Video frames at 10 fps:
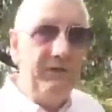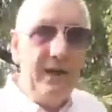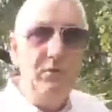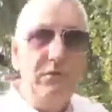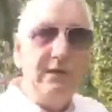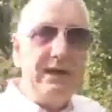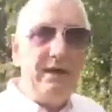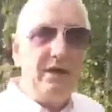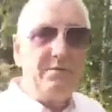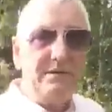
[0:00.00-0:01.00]
they will
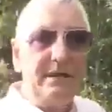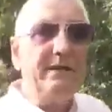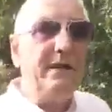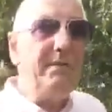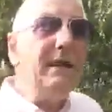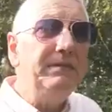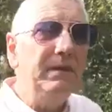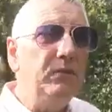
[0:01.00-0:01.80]
get 100% of that money.